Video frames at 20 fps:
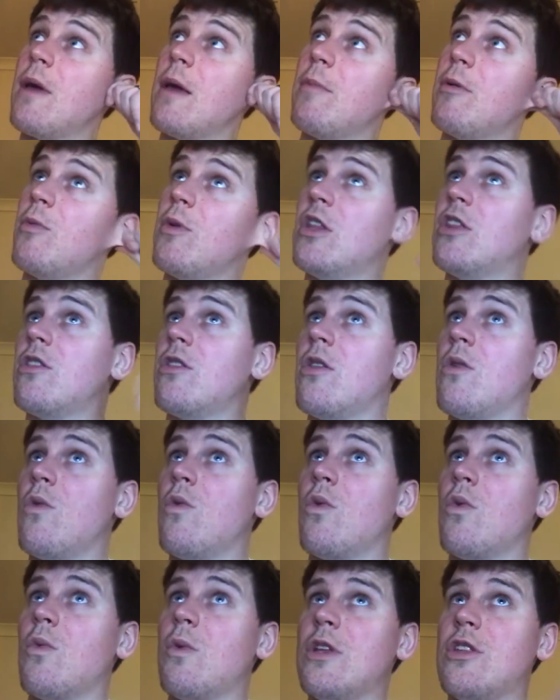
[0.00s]
maybe
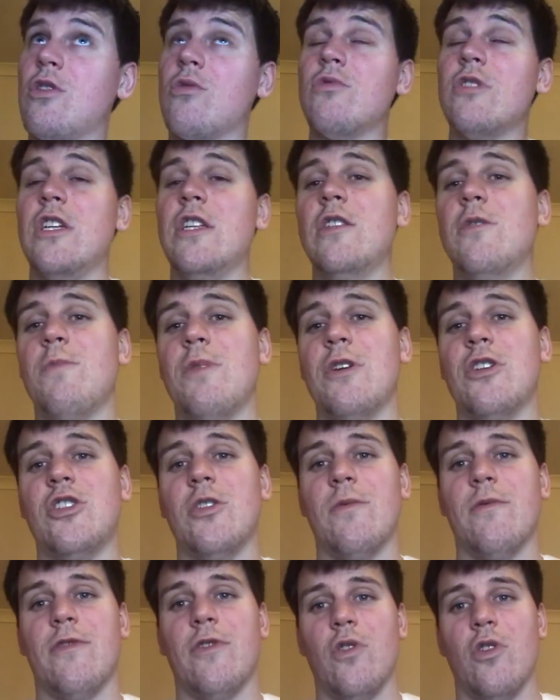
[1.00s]
we don't need the
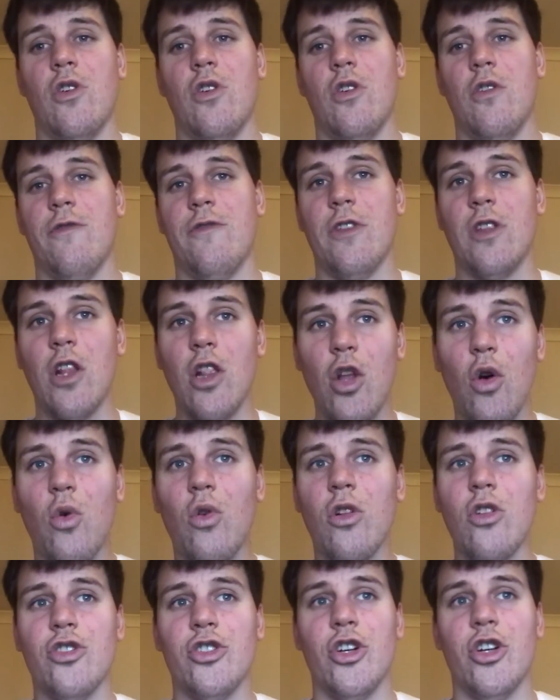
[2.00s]
bishop for the
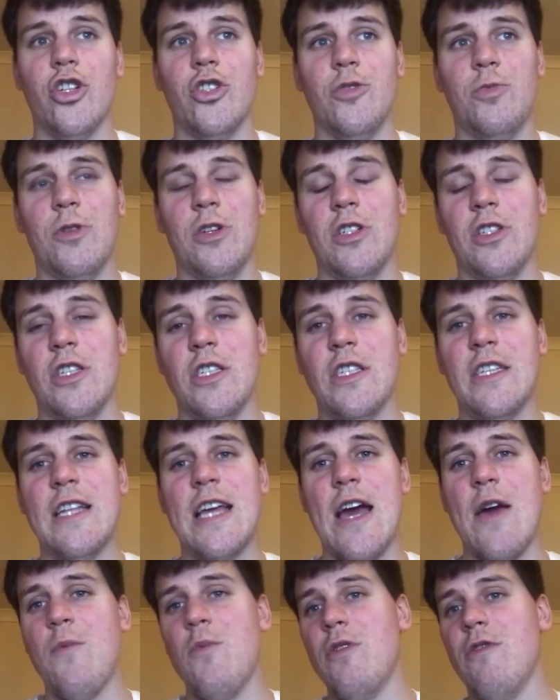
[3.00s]
local church, because
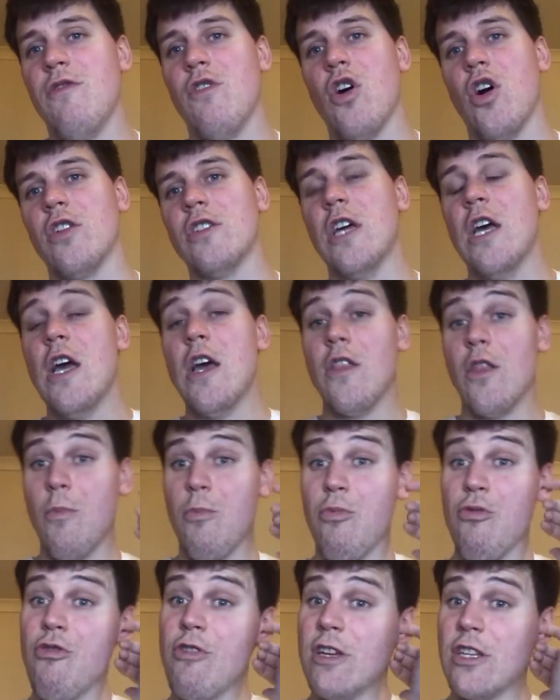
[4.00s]
instead we've got the
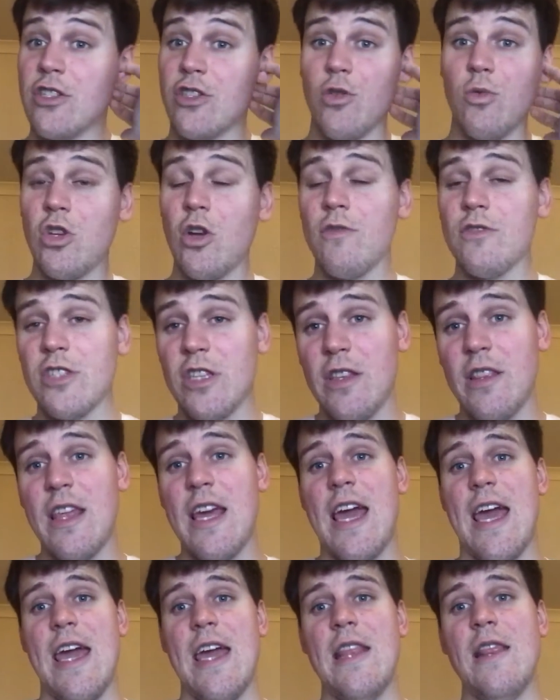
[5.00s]
priest who is obviously
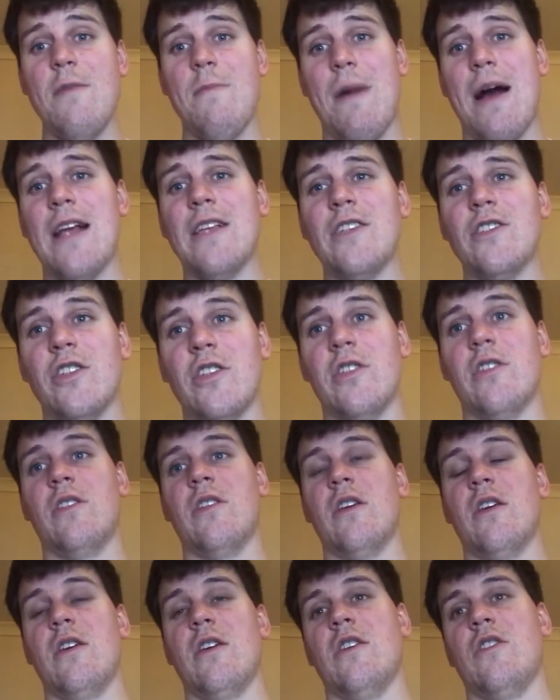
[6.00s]
there in the mass
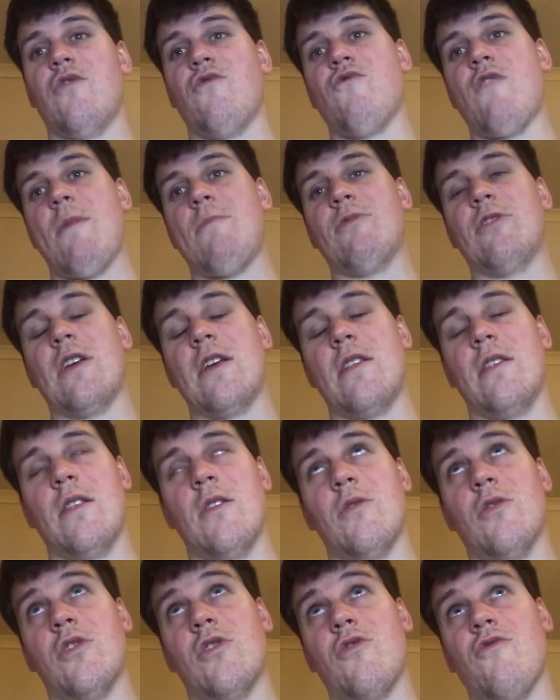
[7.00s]
to
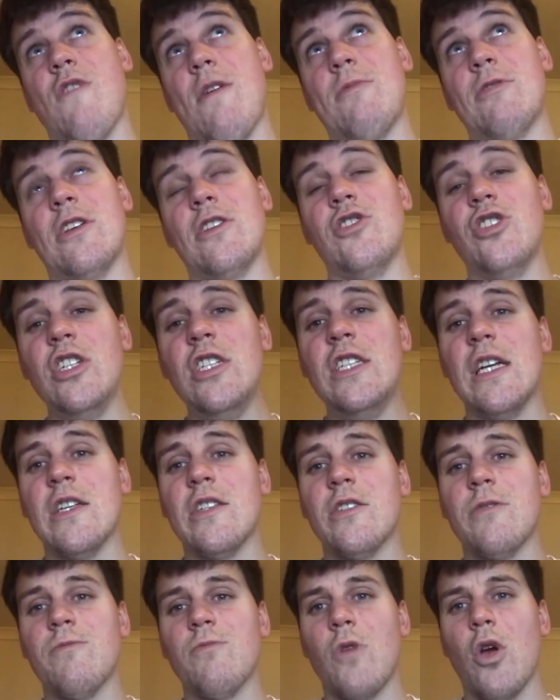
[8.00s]
represent
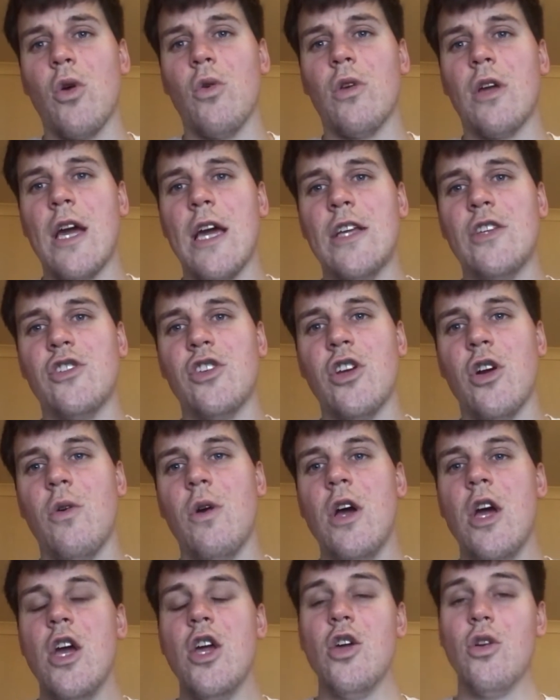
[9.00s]
Jesus. Okay,
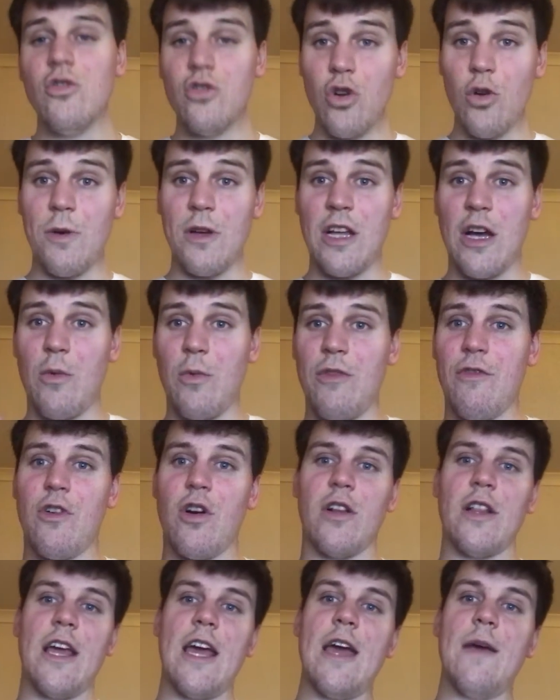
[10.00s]
so you can talk about how we've
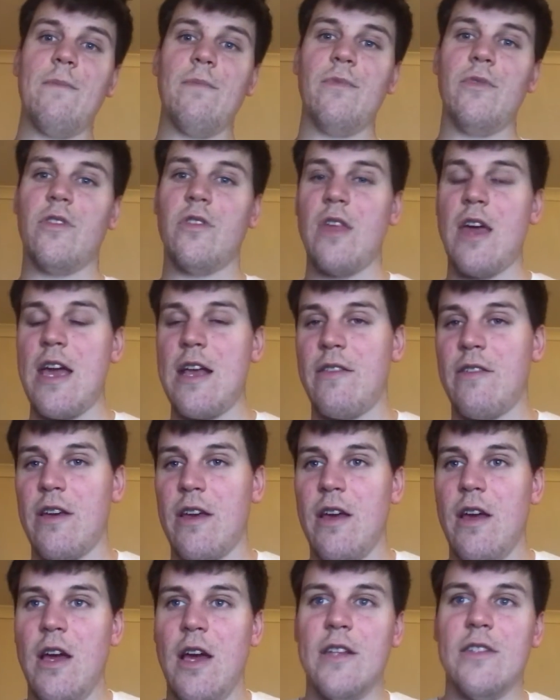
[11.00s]
got him today
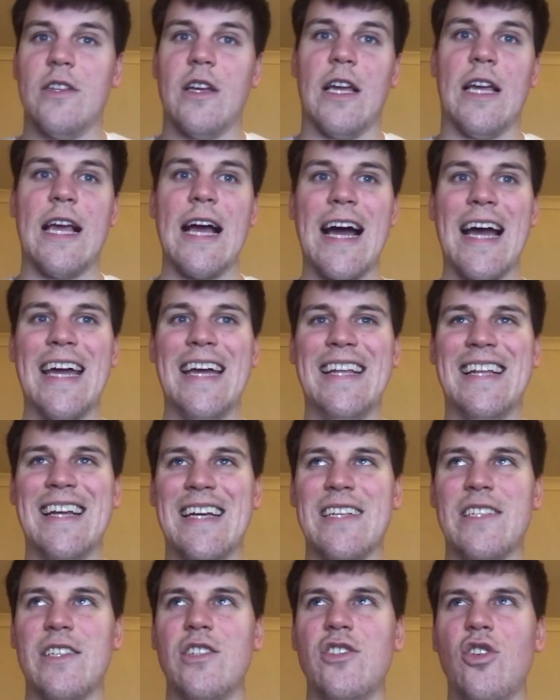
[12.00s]
to guide
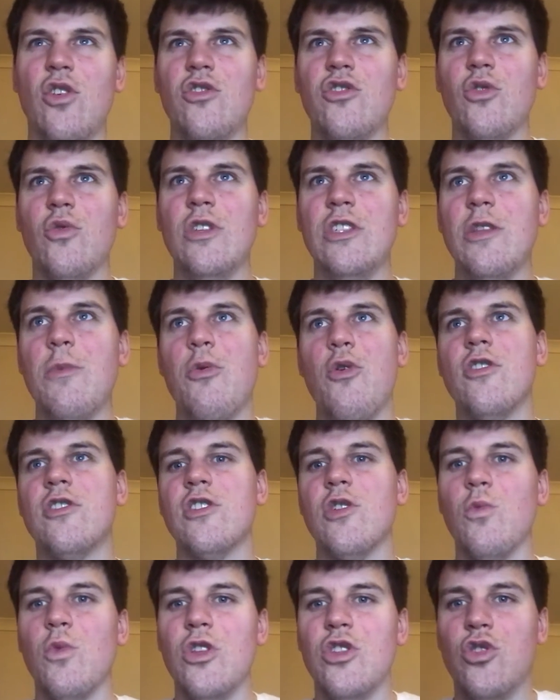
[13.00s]
us, and he's also the
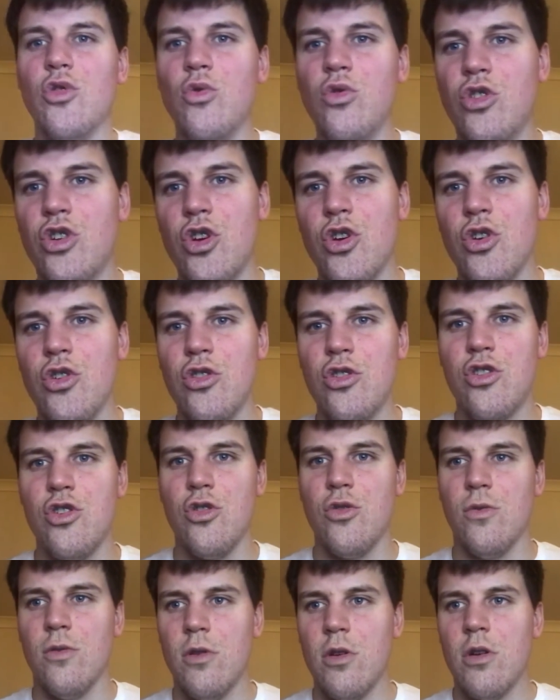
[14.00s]
person that we do turn
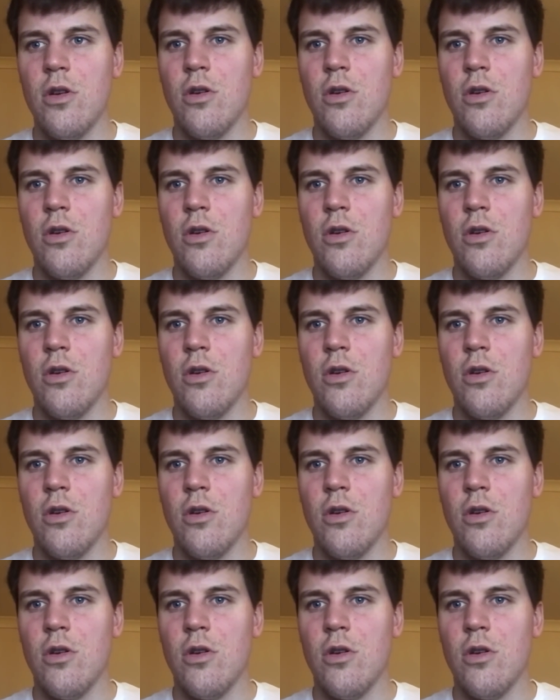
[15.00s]
to.